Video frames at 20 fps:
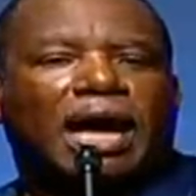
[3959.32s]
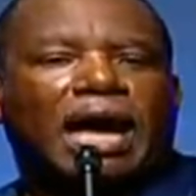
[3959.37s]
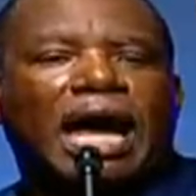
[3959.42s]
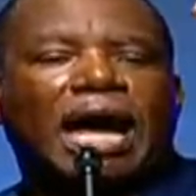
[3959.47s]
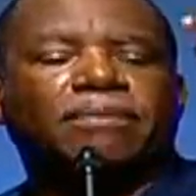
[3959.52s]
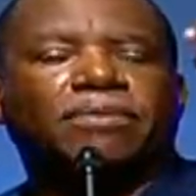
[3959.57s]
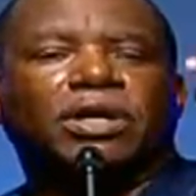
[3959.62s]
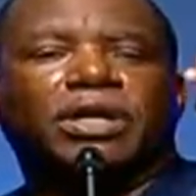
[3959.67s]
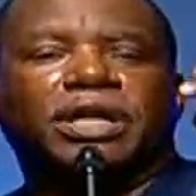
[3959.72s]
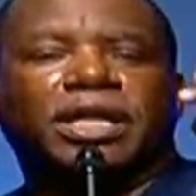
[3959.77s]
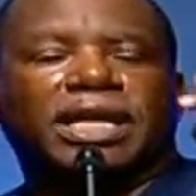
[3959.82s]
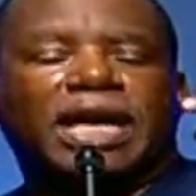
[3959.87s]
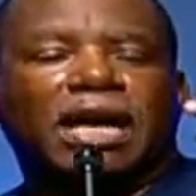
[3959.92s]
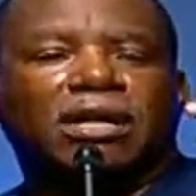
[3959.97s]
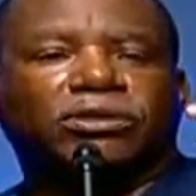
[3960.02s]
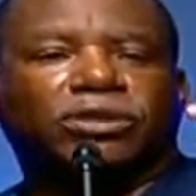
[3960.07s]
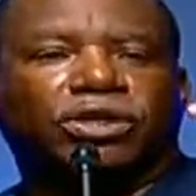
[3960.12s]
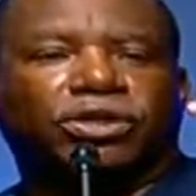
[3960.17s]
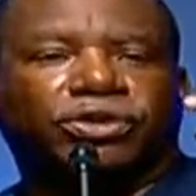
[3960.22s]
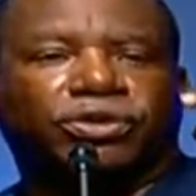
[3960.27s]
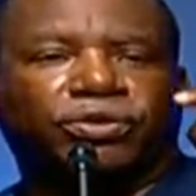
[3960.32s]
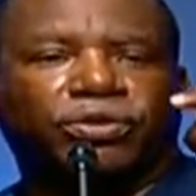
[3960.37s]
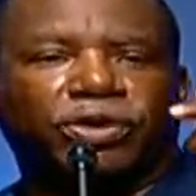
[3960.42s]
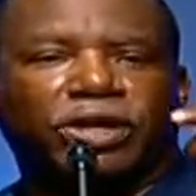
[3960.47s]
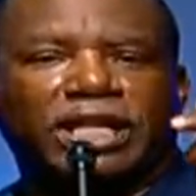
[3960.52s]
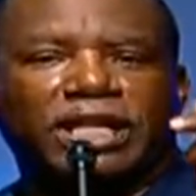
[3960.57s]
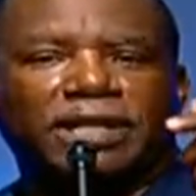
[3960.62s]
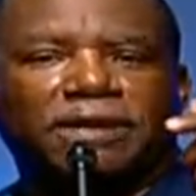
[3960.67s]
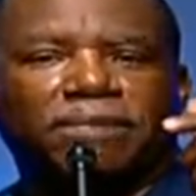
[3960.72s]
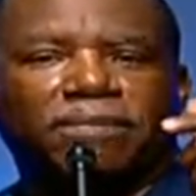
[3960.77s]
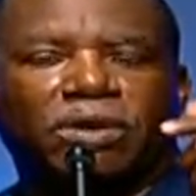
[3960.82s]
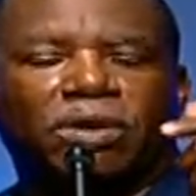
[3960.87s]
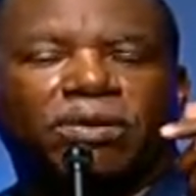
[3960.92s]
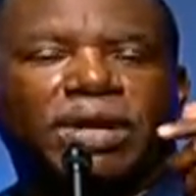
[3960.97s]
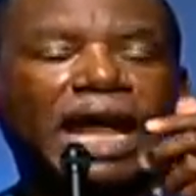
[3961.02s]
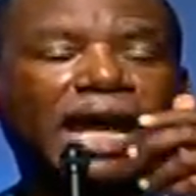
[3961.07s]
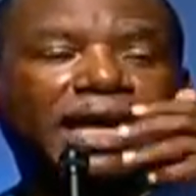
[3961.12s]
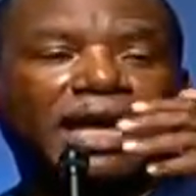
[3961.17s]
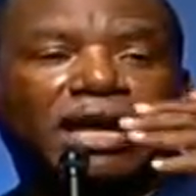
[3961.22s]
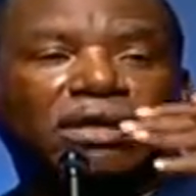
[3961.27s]
I'm going to count to three. And
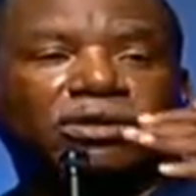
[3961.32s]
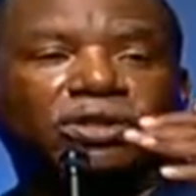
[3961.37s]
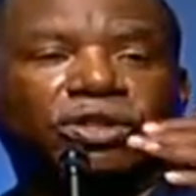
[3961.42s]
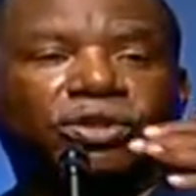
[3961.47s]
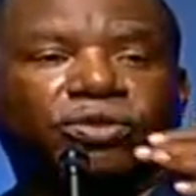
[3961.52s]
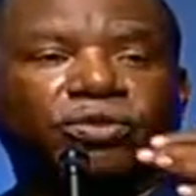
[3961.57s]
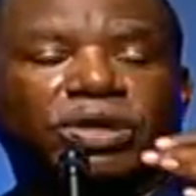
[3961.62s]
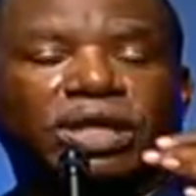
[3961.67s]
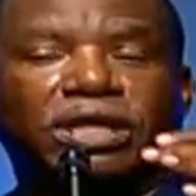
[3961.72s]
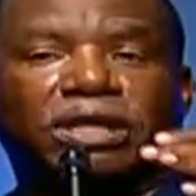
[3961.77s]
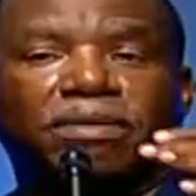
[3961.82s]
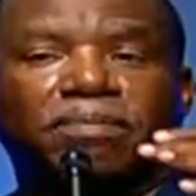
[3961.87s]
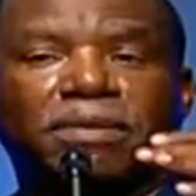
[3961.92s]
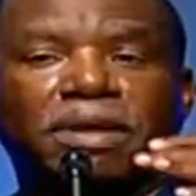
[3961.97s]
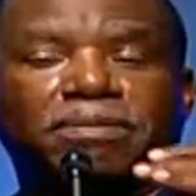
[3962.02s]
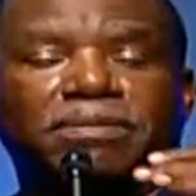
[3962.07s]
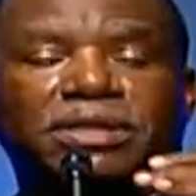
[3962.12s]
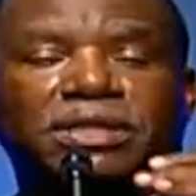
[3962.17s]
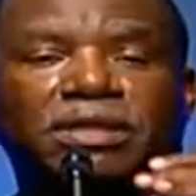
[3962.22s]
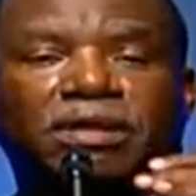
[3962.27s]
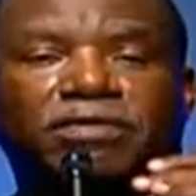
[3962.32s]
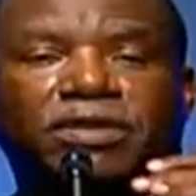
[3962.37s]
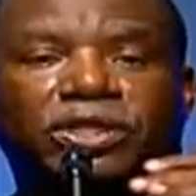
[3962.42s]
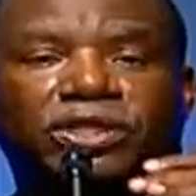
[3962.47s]
when I count to three, the members of